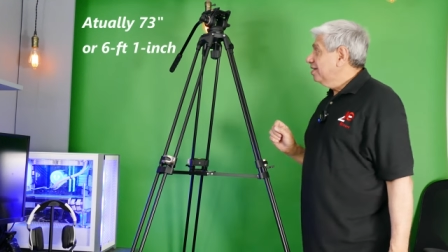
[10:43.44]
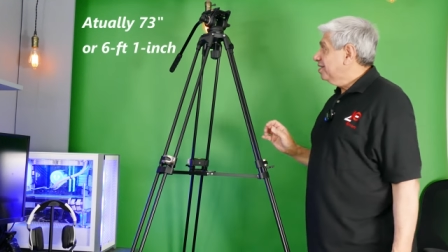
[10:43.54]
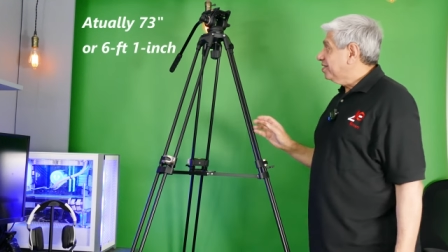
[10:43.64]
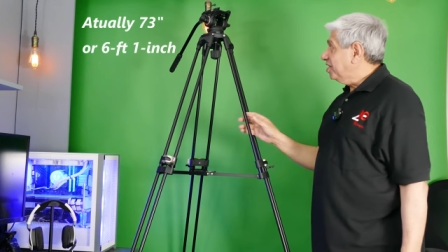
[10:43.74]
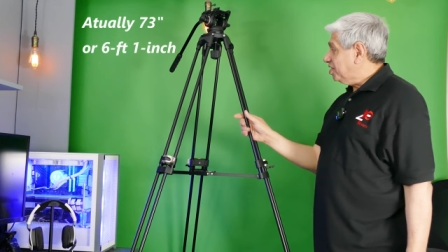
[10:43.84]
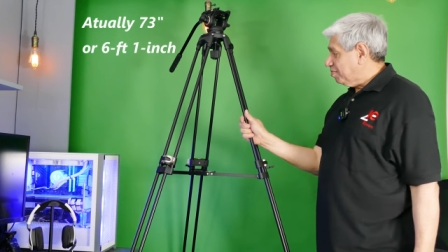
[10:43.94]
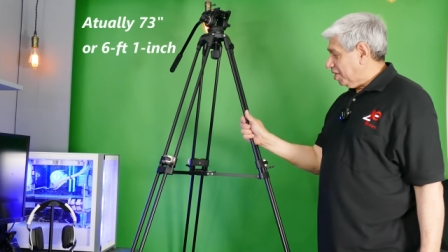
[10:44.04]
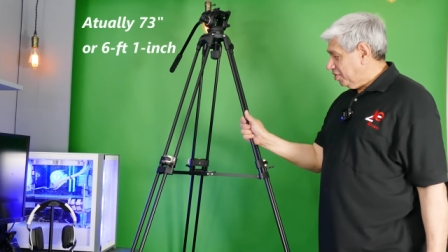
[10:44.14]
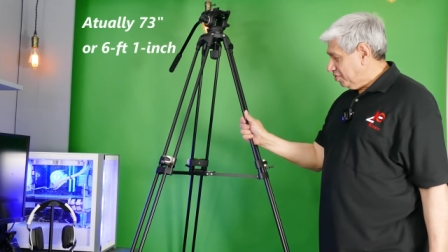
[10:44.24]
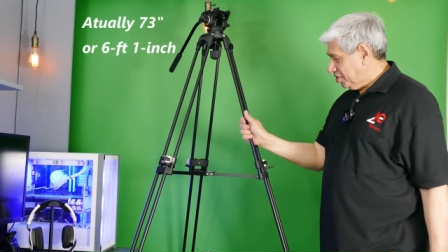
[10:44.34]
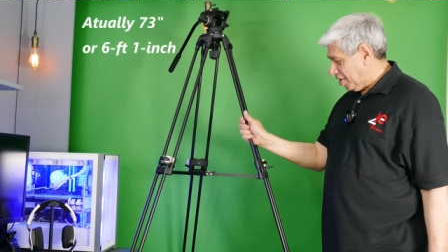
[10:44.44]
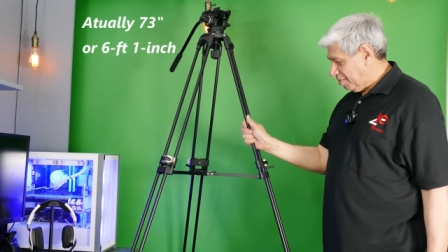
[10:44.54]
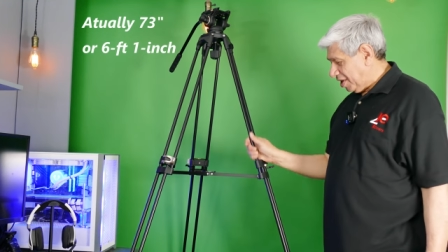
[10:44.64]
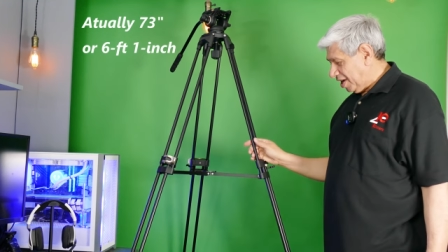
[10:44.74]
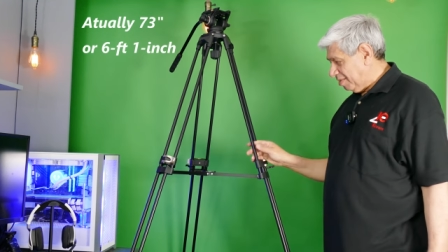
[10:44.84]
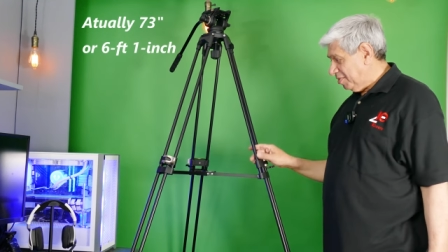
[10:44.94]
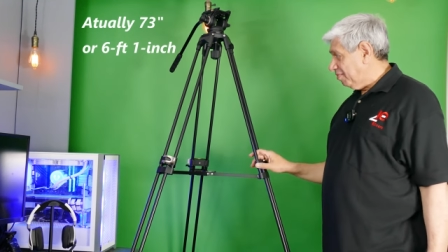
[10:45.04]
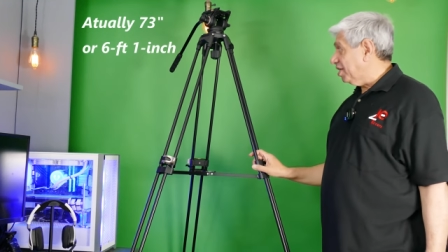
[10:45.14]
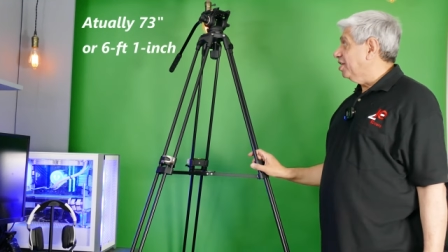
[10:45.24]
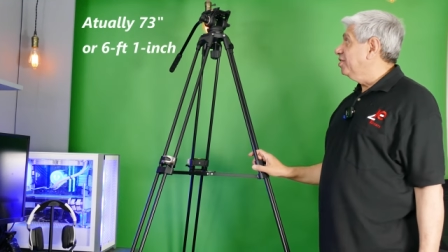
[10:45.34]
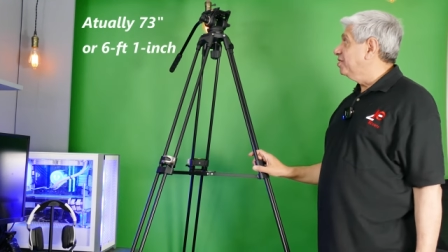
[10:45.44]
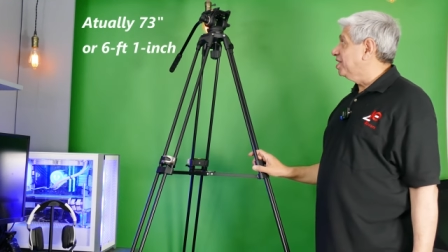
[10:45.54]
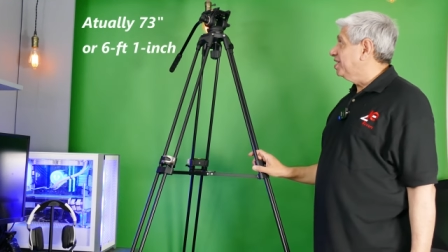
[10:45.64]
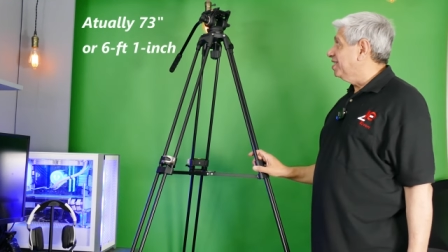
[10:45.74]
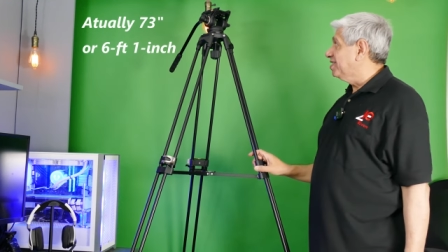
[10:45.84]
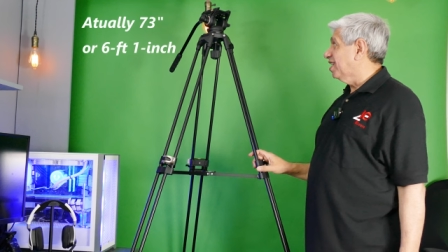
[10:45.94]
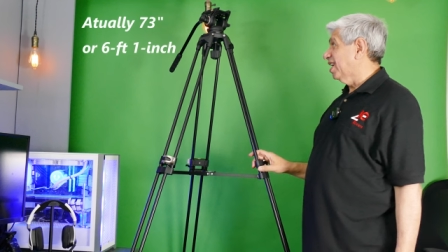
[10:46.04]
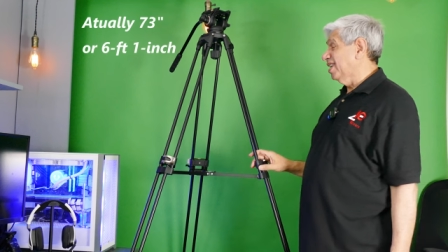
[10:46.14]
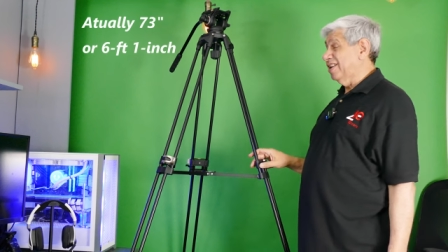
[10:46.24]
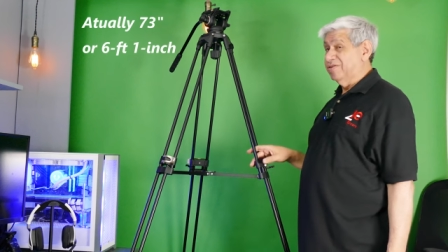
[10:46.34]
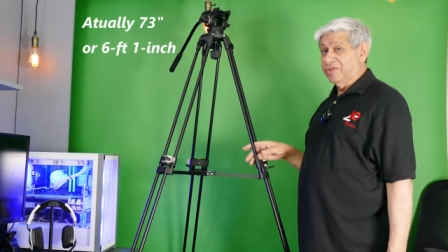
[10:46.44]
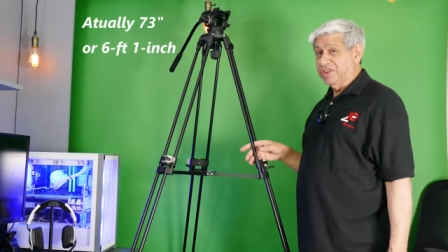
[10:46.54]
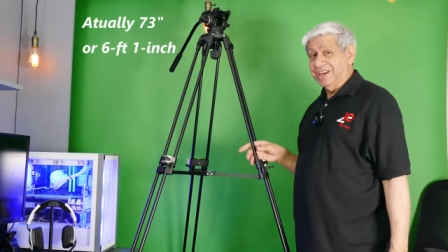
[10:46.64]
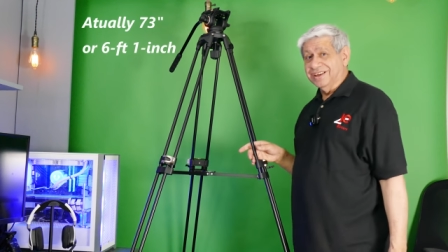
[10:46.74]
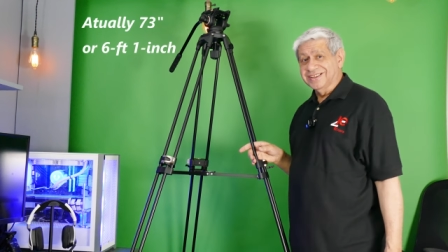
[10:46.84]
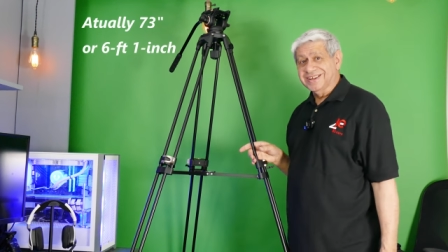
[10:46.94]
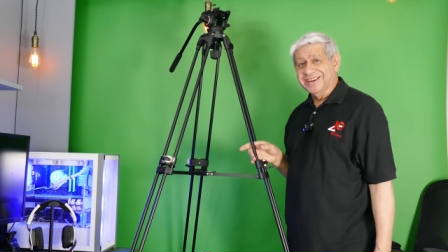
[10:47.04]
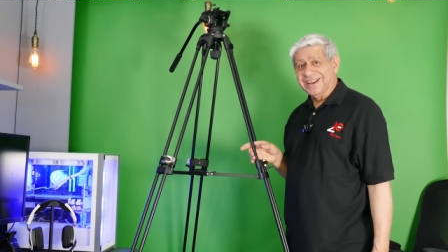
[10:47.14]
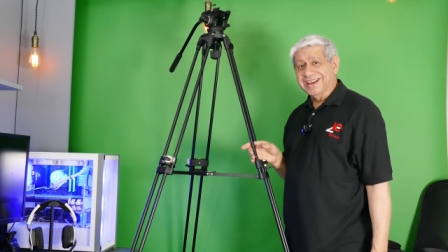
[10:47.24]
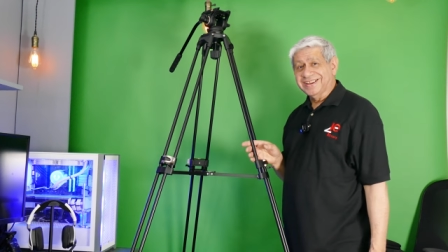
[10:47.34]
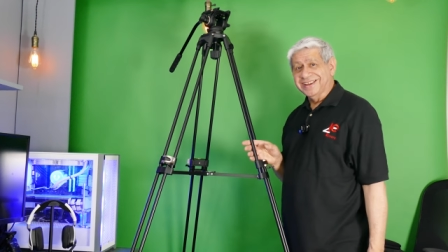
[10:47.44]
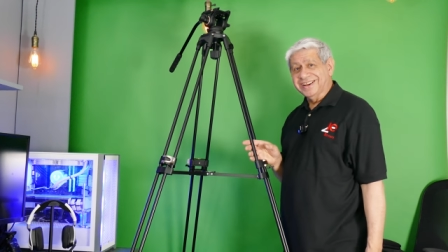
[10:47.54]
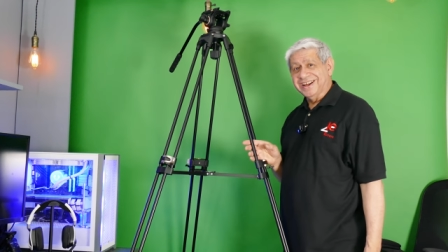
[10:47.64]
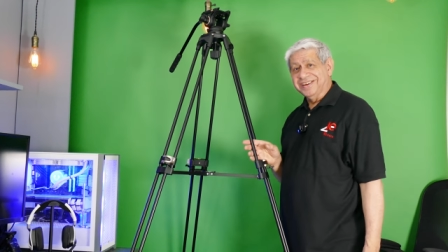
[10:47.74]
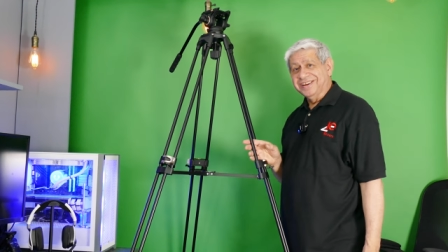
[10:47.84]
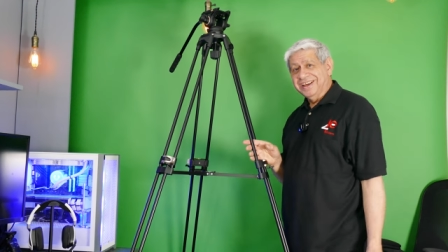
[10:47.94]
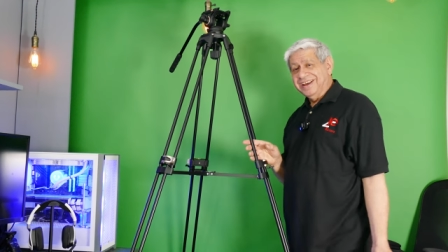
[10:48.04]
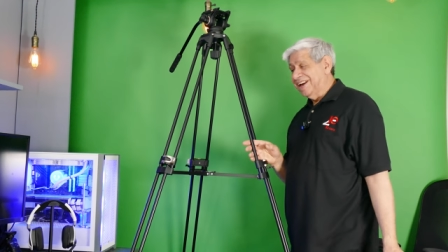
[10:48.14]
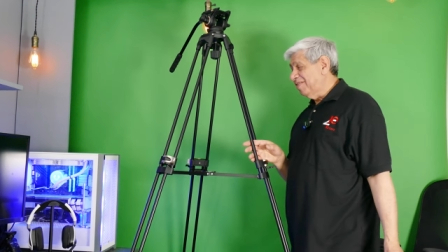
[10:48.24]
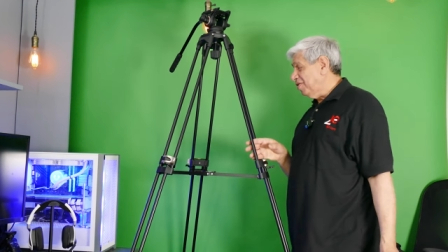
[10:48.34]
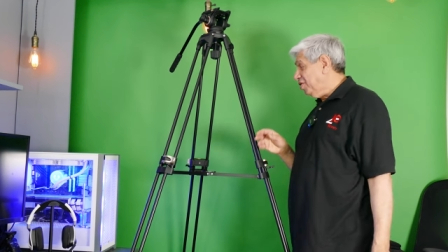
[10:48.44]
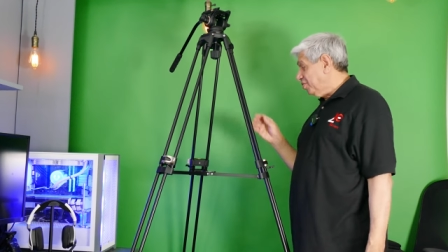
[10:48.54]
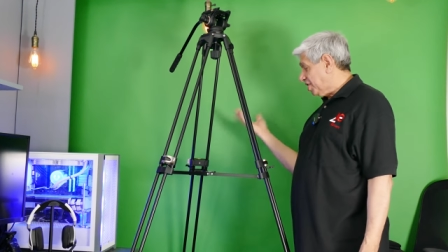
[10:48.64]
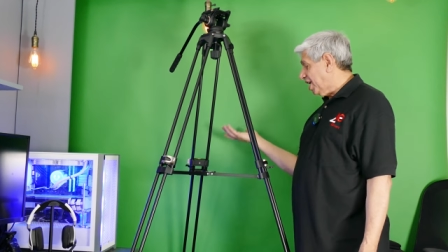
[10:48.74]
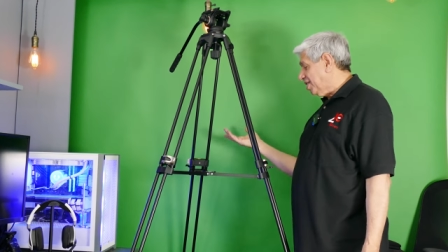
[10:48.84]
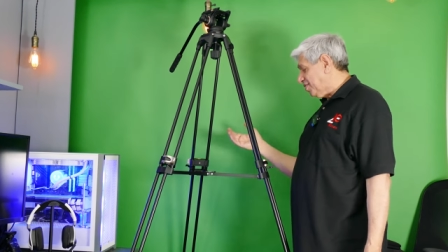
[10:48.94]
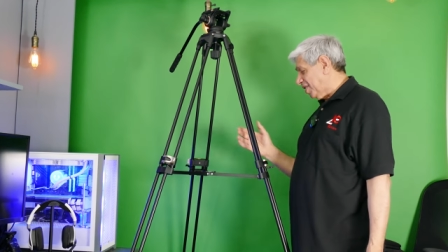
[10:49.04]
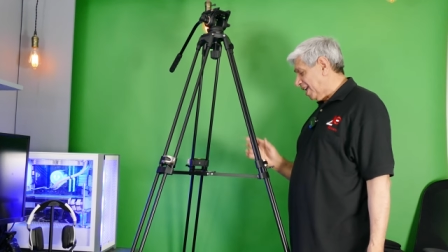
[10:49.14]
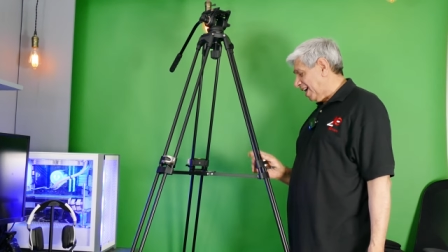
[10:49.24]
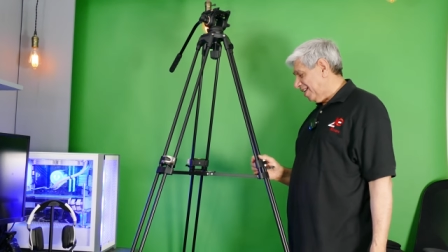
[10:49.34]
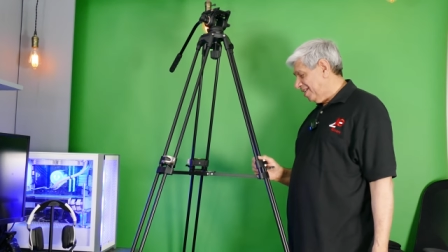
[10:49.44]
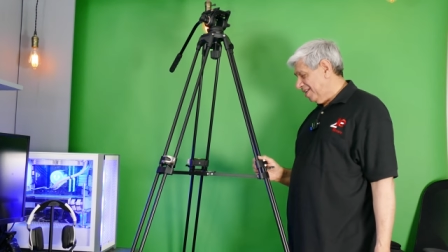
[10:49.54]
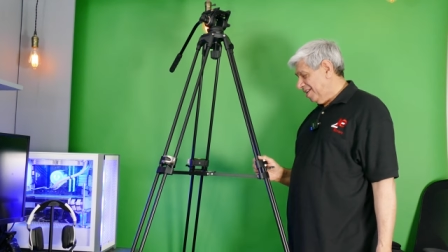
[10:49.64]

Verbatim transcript: So this is my new tripod. I'm never going to use it at this height, I don't think. It's unlikely that I'll have a use case for that.